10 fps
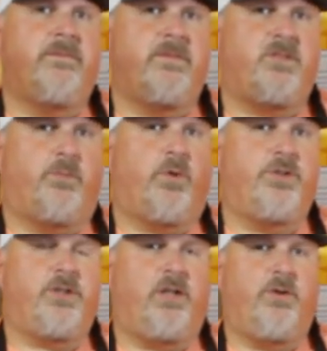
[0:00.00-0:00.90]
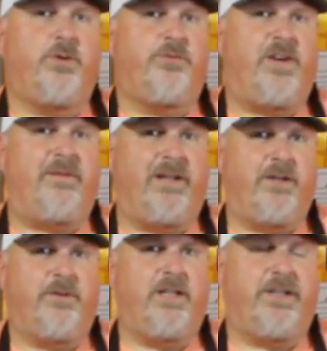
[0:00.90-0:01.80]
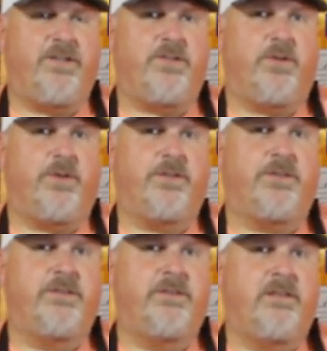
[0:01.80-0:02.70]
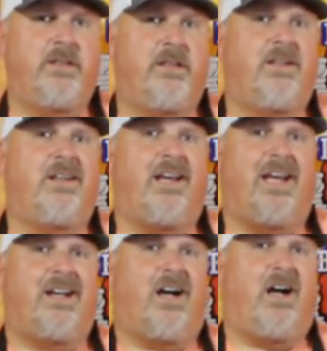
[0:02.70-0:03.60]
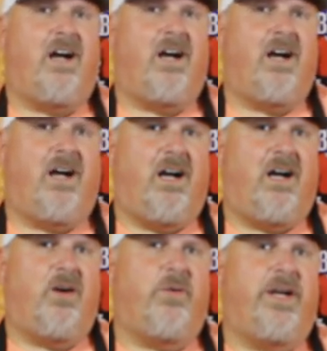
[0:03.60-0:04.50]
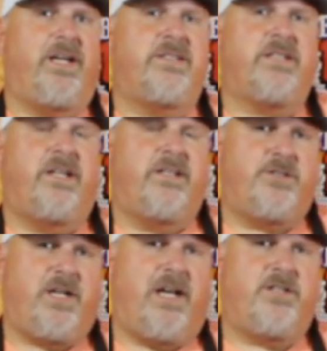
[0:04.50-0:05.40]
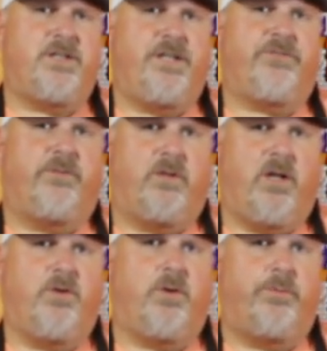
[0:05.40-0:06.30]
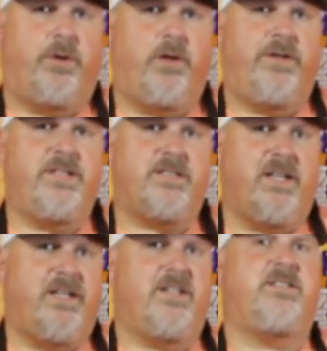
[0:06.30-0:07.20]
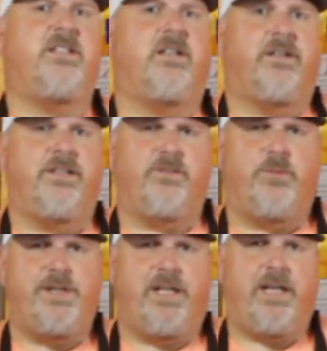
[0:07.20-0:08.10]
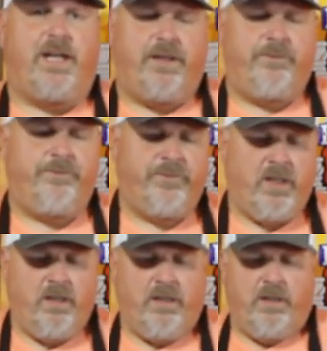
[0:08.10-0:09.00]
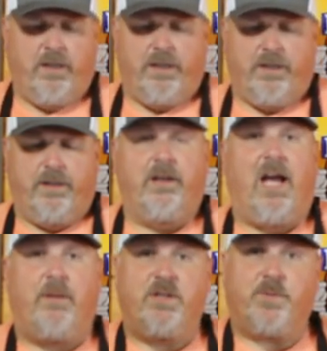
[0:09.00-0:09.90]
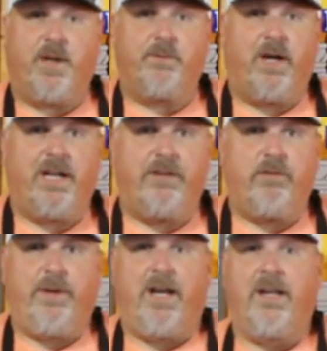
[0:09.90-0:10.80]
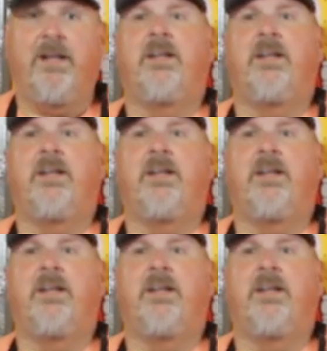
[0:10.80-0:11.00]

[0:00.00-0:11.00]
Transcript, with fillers: support your local family-owned liquor stores, and always Try to drink from local breweries and distilleries when you can. Uh, happy spring break, everybody.